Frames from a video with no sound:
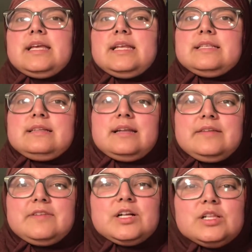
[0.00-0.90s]
it is not
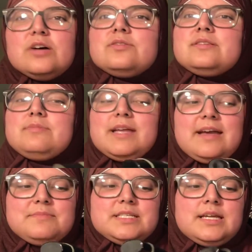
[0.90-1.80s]
even close to being
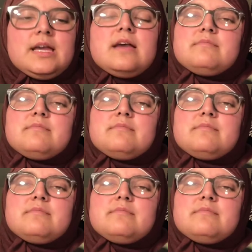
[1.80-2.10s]
empty,